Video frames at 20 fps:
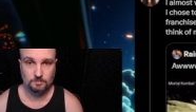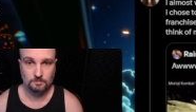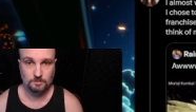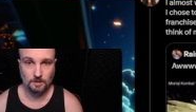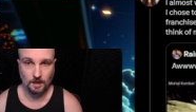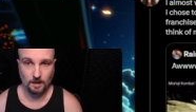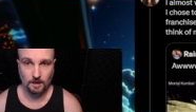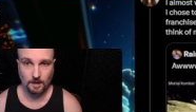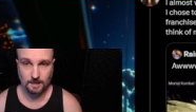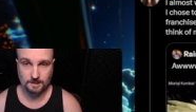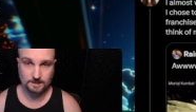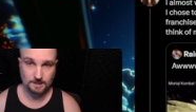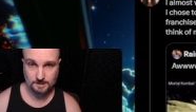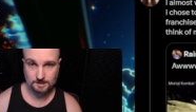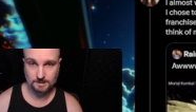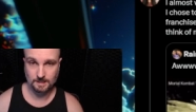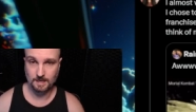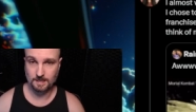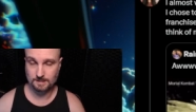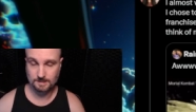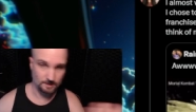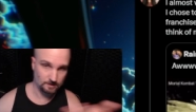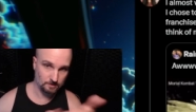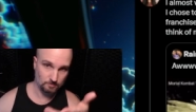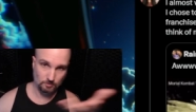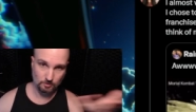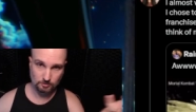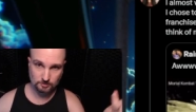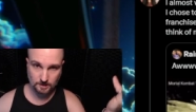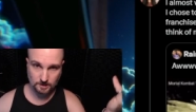as they say, set the
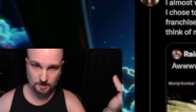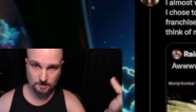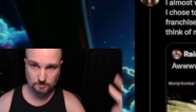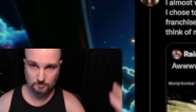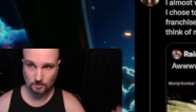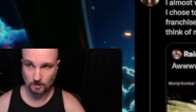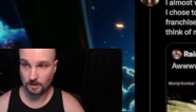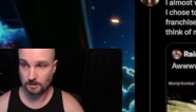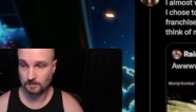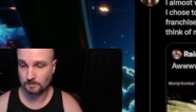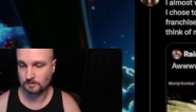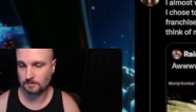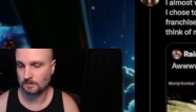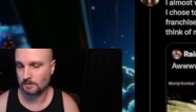wrong things right.